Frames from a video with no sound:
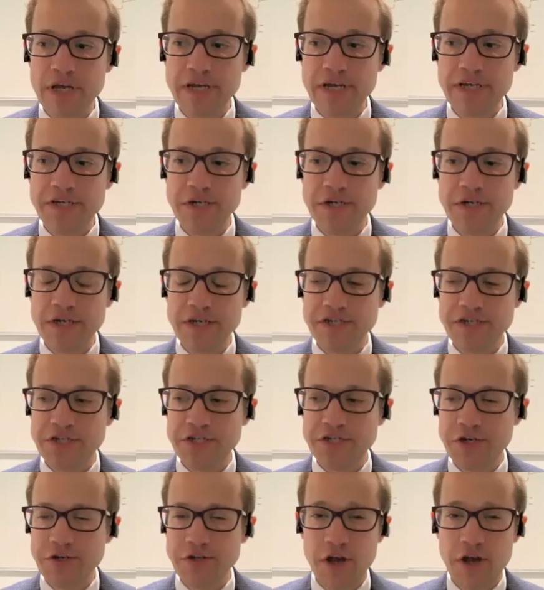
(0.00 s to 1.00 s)
a, a
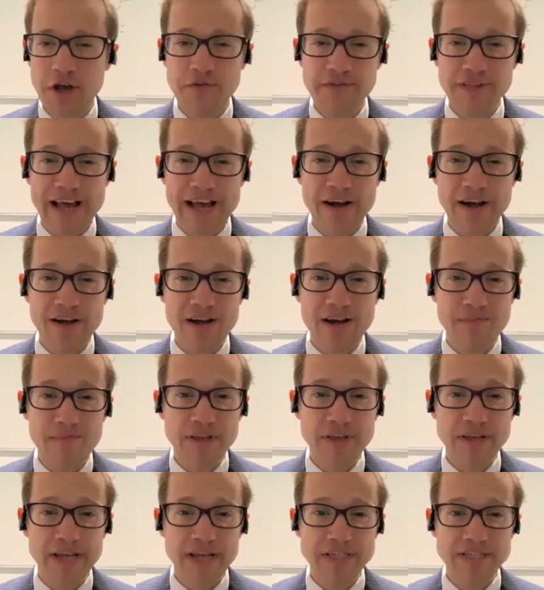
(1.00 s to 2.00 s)
studio flat a couple
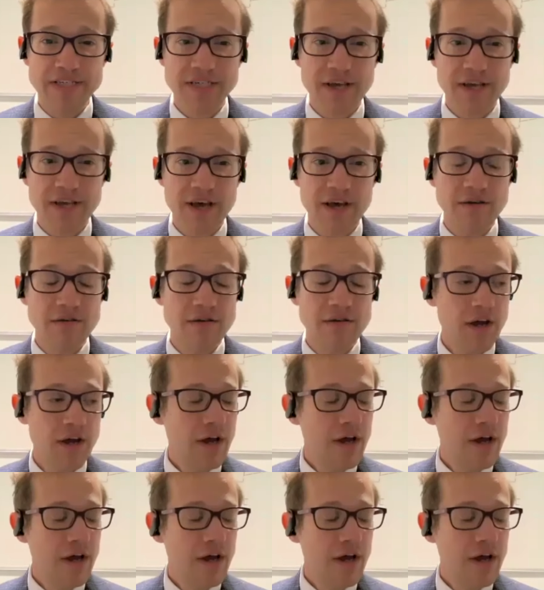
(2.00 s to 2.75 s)
of years ago,